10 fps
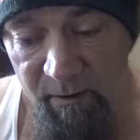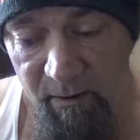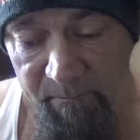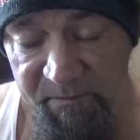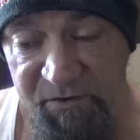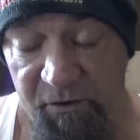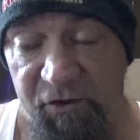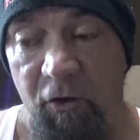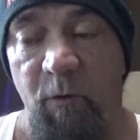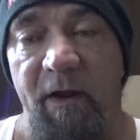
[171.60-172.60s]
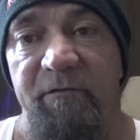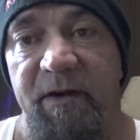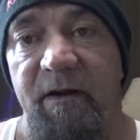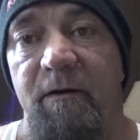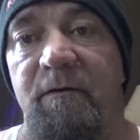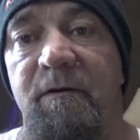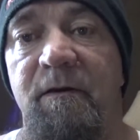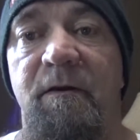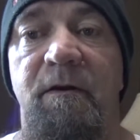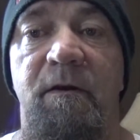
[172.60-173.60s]
um, so the dog we have now
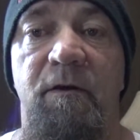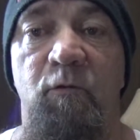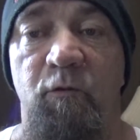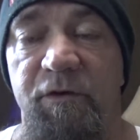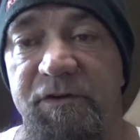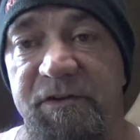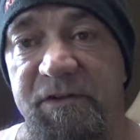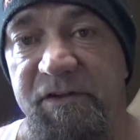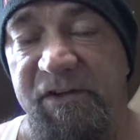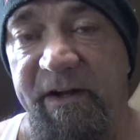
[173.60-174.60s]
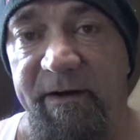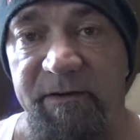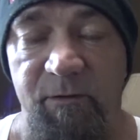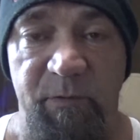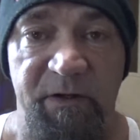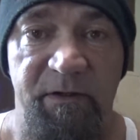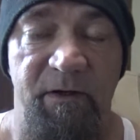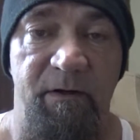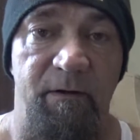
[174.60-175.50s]
was slated to be